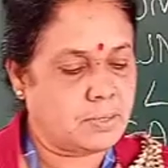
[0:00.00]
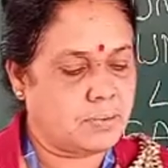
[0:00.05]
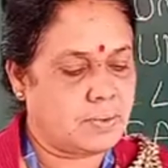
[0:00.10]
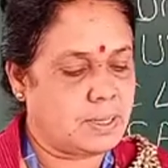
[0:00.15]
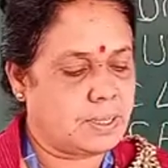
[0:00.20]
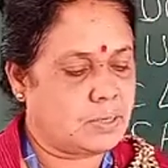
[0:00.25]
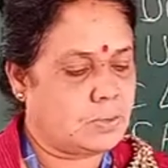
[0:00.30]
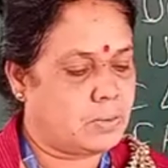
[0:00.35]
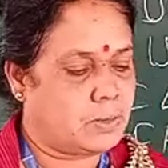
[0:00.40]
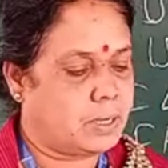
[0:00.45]

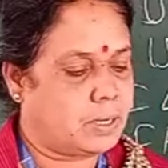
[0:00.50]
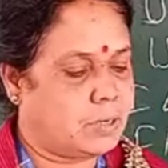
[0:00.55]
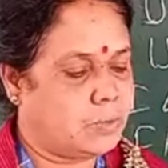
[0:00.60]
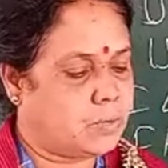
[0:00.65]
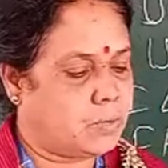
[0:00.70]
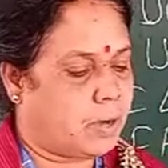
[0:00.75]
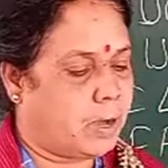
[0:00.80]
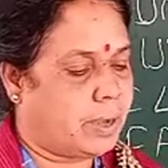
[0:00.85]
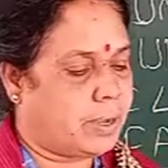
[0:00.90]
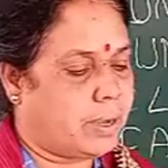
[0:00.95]
First one is
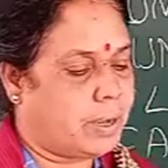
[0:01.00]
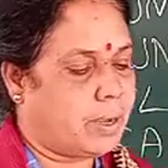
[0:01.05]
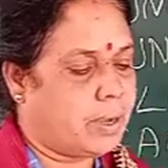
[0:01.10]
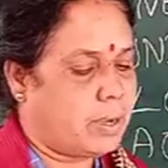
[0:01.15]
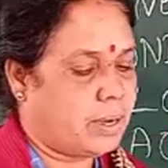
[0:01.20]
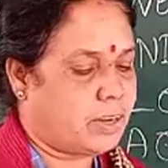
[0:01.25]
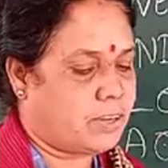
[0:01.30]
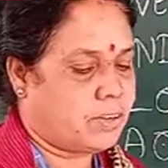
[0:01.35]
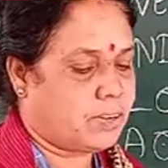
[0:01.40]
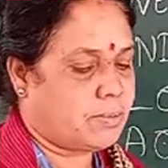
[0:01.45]
United
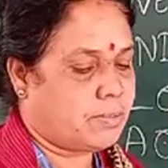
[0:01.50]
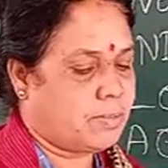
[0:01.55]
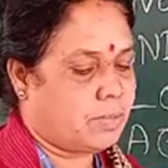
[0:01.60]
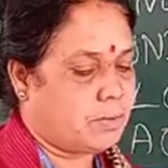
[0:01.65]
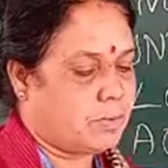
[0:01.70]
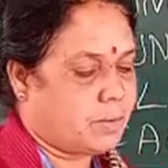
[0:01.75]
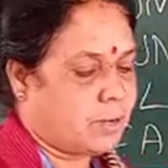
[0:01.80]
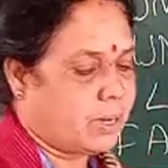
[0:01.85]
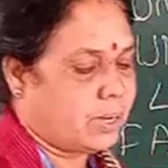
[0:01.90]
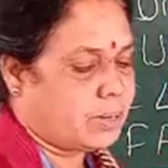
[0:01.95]
Nations
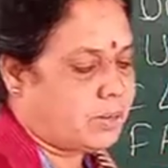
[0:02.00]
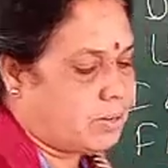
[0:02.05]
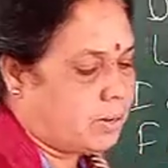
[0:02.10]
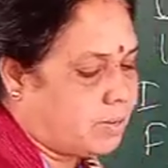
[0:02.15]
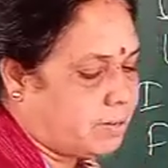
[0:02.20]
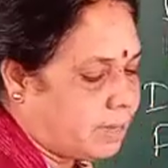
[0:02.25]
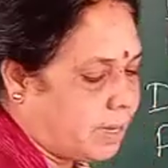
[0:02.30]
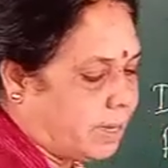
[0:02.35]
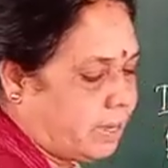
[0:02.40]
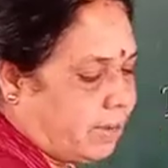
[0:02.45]

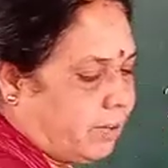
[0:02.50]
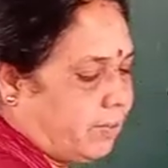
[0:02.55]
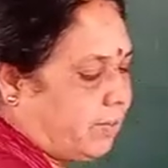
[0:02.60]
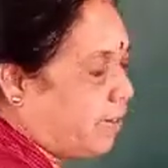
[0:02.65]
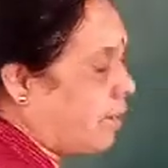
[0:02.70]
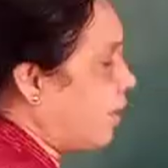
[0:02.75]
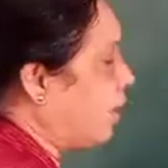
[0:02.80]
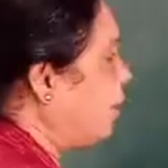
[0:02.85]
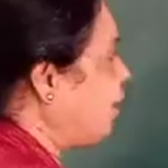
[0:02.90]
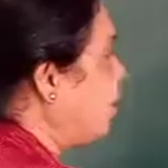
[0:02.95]
Educational,
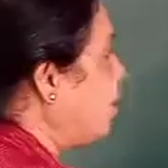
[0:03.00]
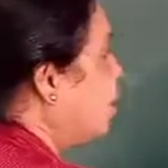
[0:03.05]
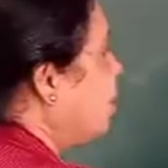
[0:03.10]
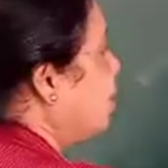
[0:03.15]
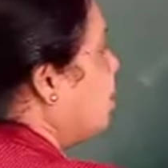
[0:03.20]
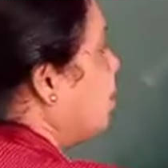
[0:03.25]
Scientific and